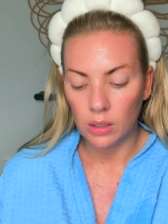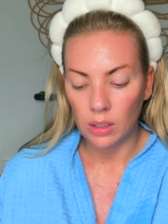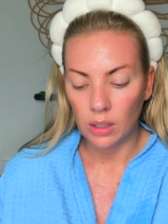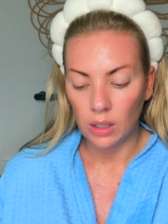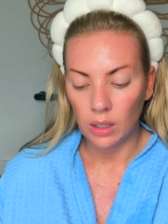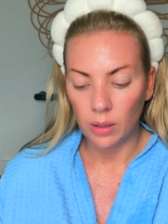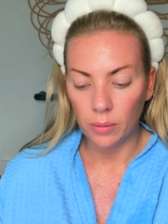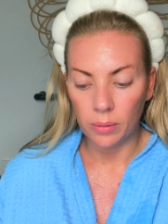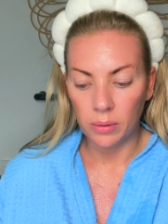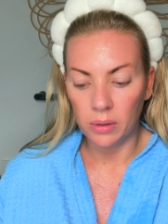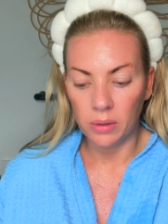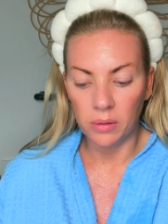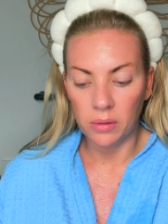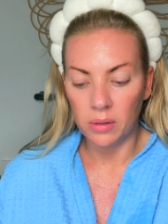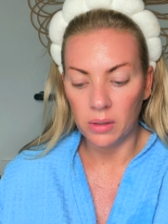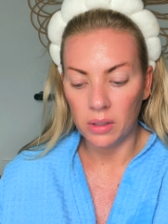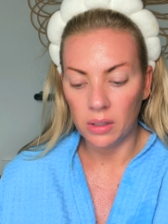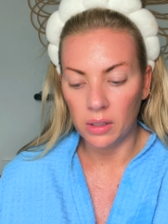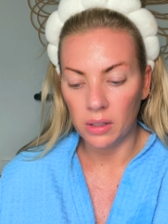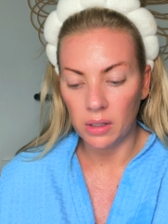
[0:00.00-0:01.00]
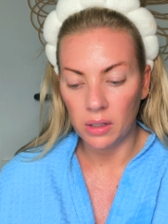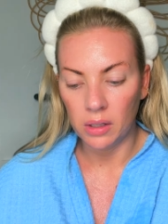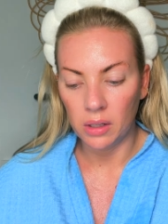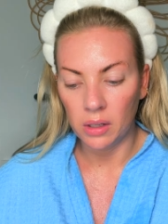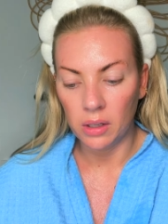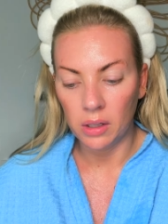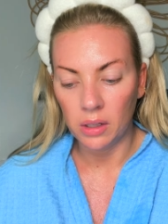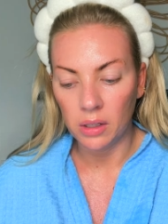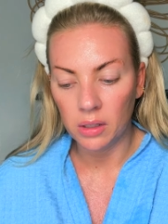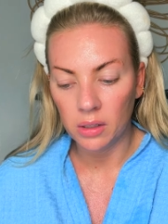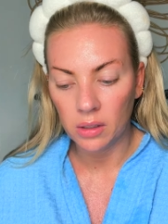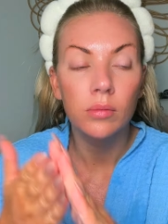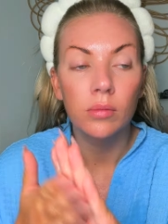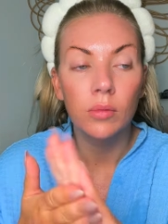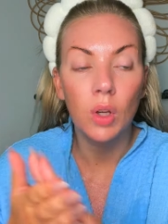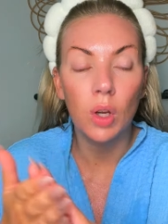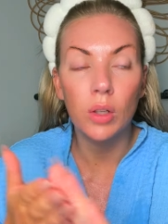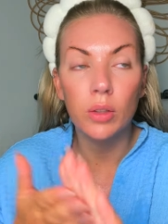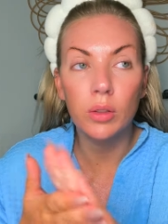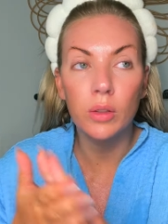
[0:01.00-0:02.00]
I've been using it at night.
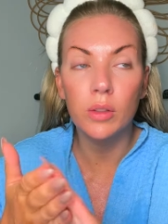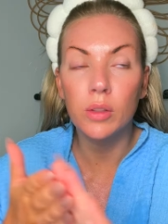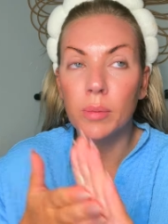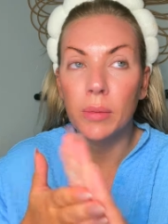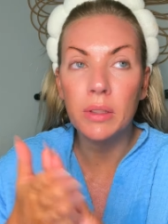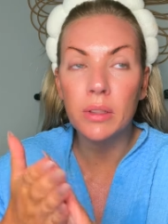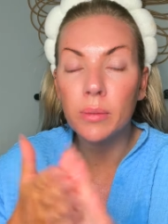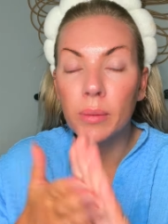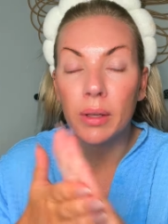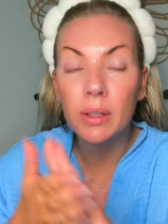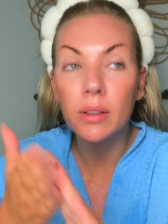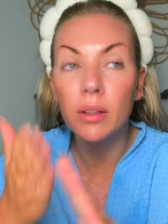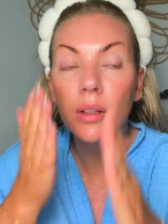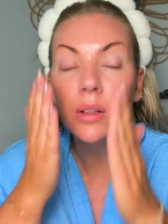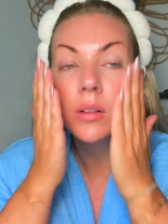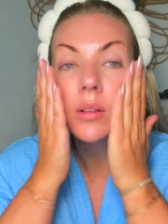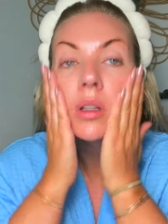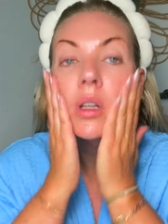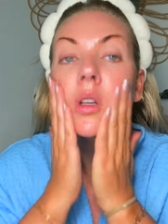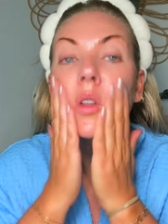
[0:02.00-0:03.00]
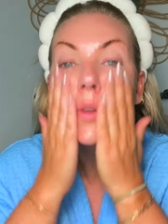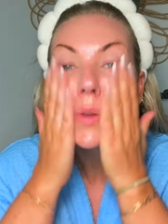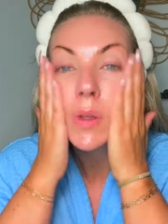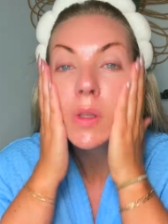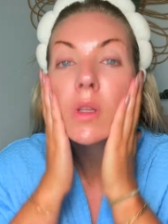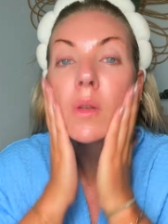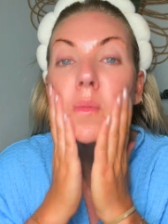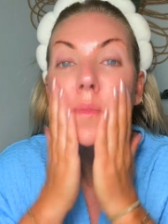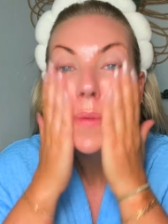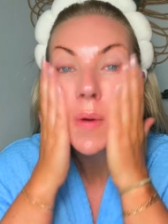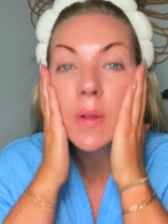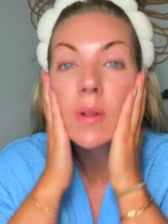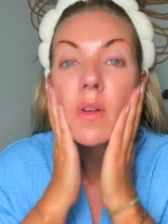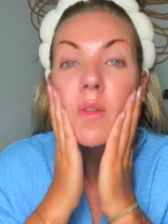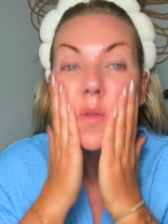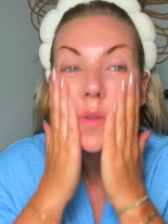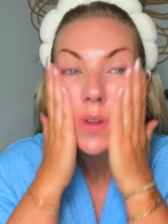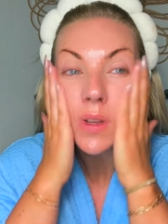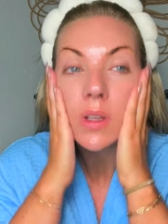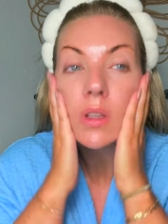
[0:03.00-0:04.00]
Also smells amazing. Like the smell of
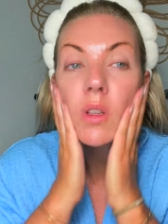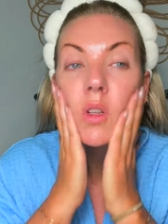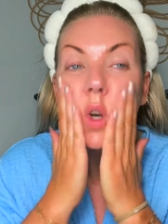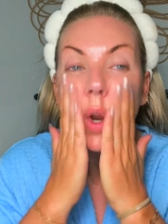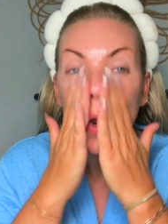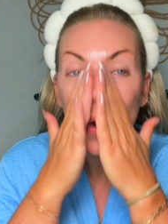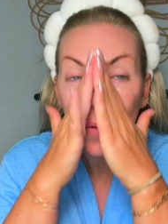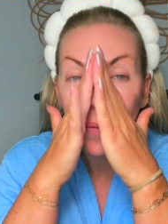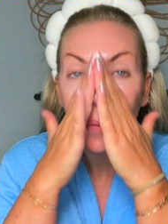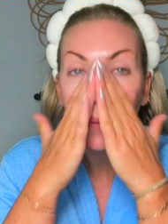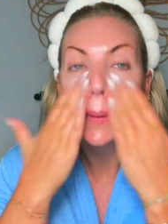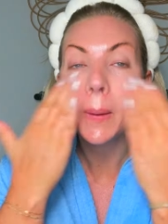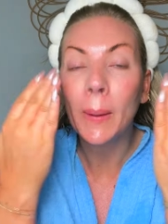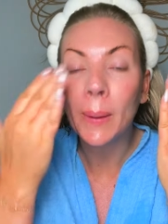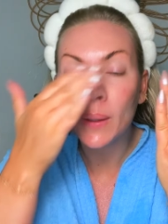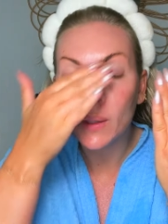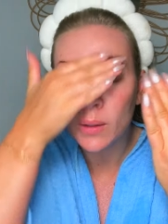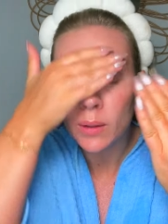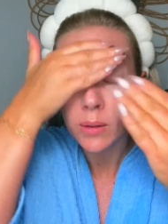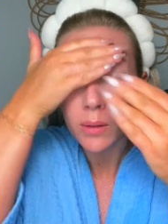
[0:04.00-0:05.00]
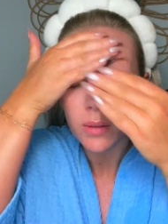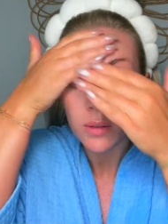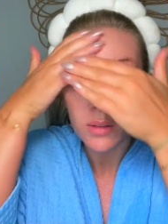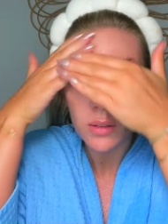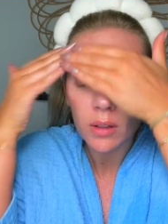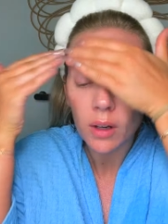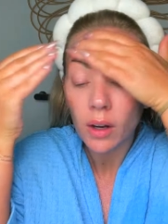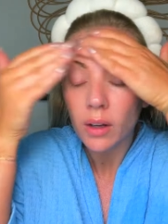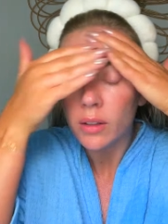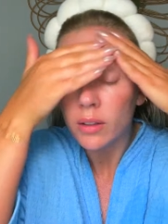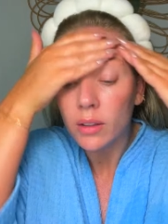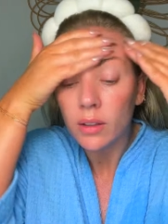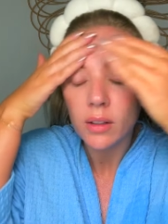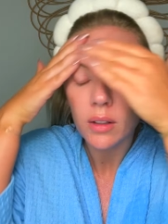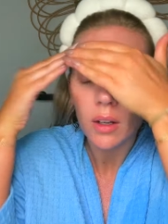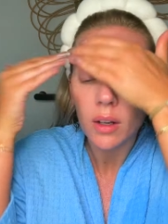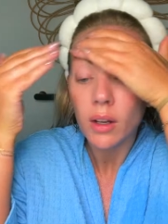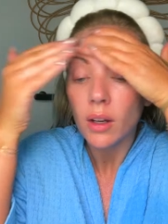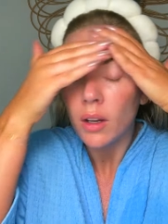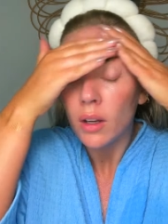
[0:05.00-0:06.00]
this stuff is
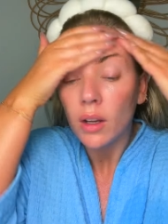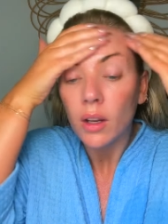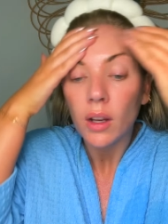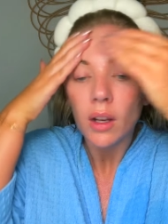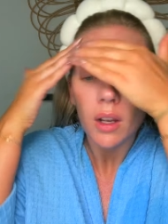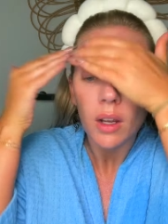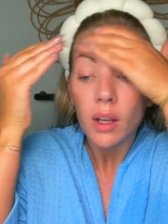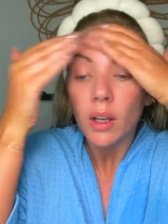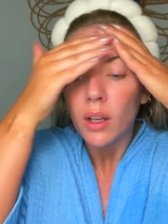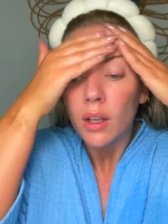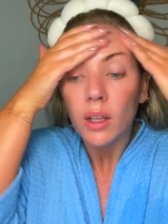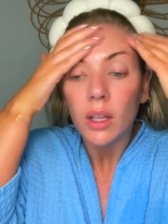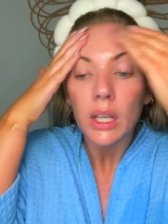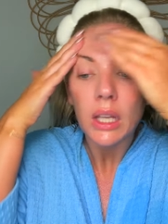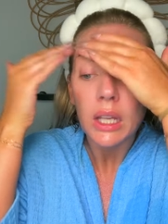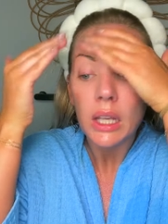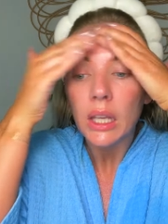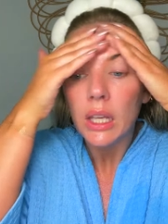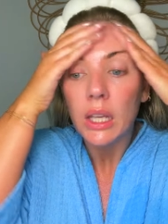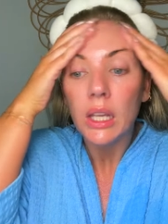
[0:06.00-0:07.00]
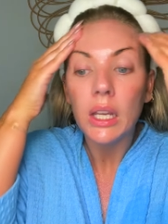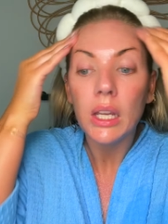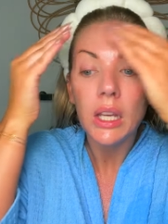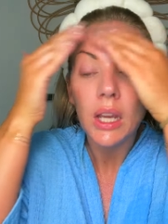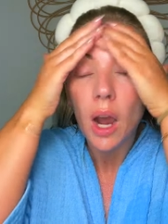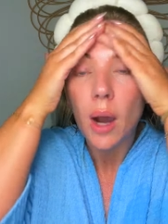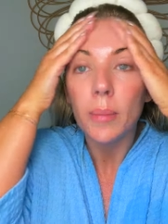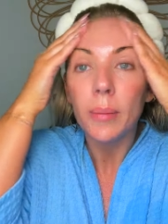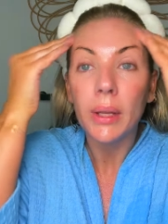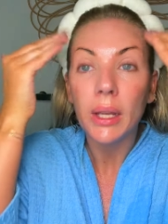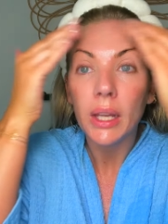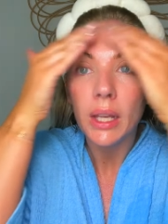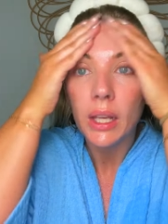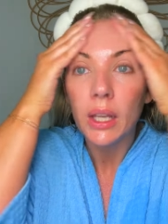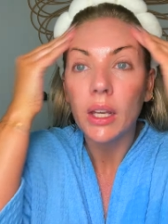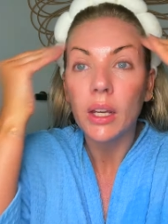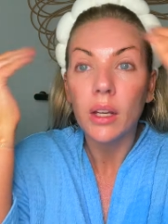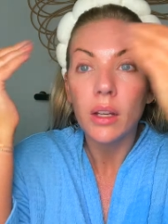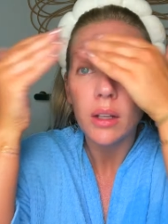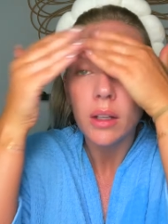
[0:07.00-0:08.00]
just
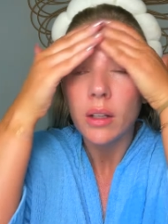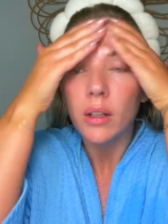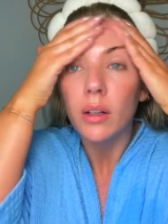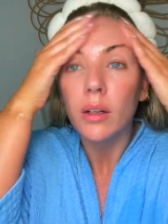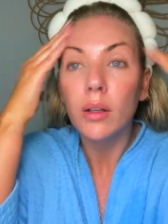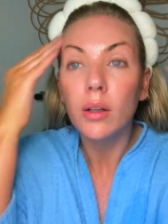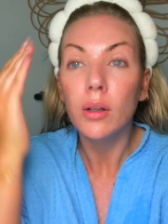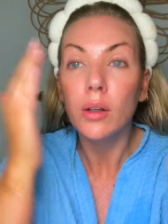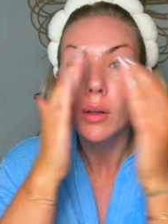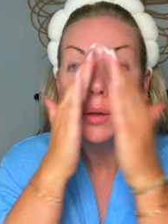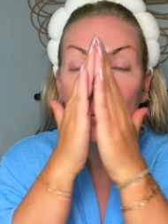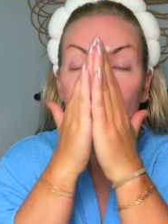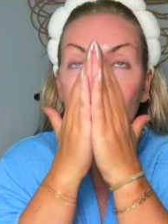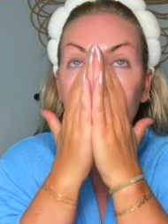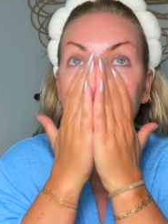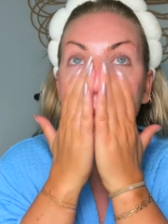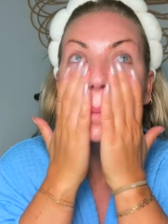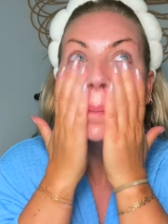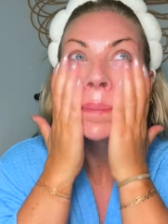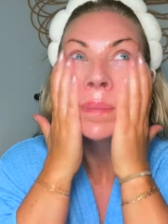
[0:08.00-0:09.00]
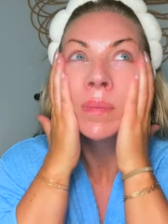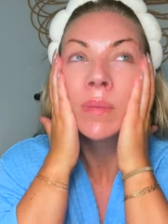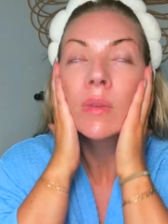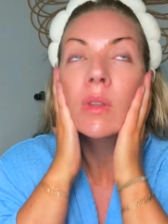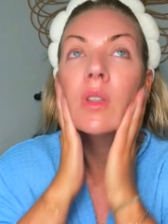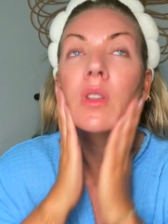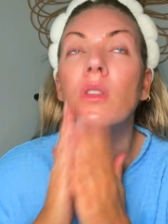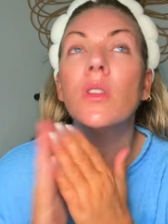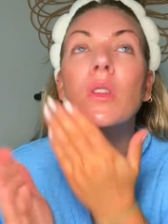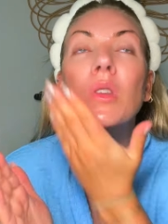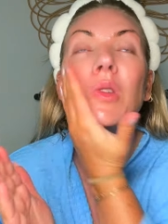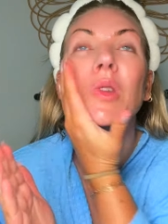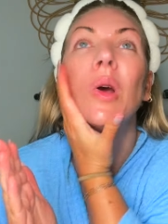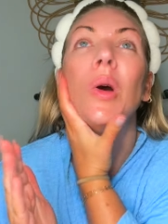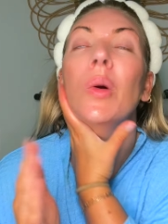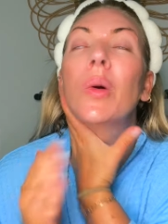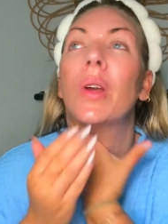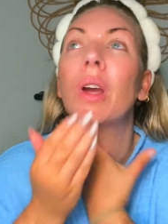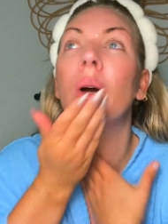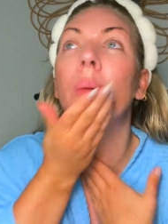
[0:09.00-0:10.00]
yummy.
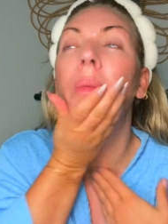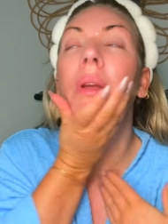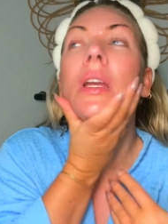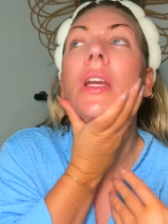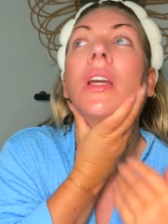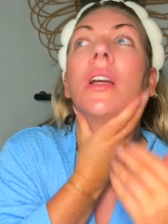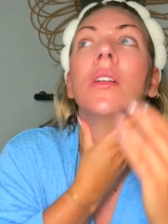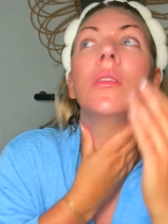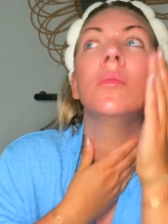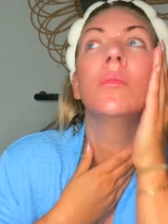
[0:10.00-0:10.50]
So yummy.